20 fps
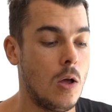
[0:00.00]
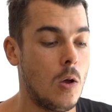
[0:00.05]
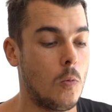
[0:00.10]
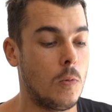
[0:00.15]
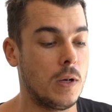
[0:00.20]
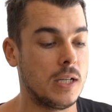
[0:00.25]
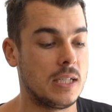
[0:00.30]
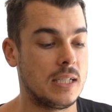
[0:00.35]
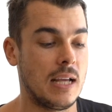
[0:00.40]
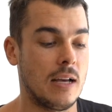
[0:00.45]

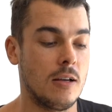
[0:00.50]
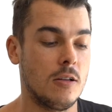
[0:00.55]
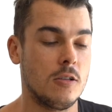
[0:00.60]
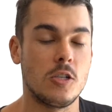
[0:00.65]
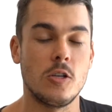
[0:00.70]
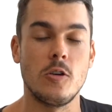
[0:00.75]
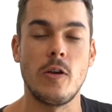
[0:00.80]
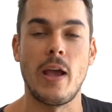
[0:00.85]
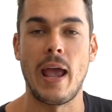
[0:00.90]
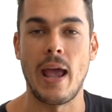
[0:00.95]
which tells
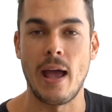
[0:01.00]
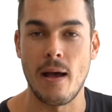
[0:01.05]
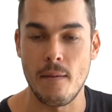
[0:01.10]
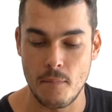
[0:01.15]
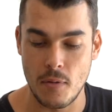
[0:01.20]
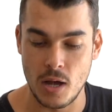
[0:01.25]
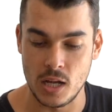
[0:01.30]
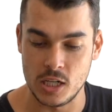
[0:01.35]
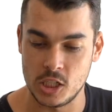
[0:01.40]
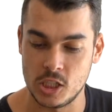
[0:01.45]
you how
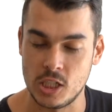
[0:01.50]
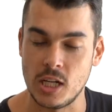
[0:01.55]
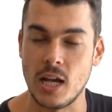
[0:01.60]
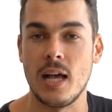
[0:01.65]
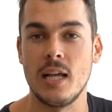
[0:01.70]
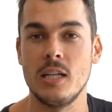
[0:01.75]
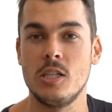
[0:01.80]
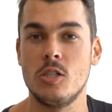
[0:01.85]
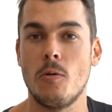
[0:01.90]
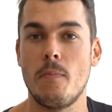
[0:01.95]
much
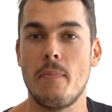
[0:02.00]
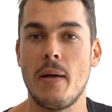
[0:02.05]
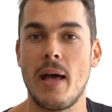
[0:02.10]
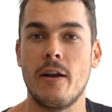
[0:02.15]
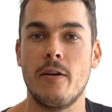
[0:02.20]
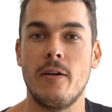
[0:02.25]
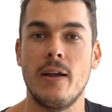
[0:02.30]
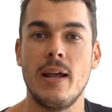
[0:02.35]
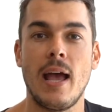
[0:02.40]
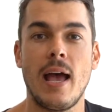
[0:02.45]
charge your
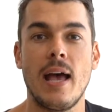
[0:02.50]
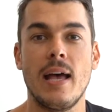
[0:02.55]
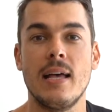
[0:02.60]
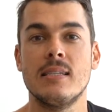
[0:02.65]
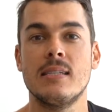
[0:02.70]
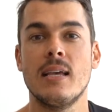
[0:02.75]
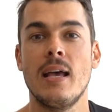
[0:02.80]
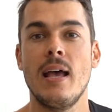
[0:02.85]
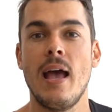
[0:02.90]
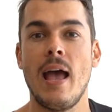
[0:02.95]
battery
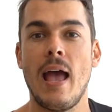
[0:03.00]
has,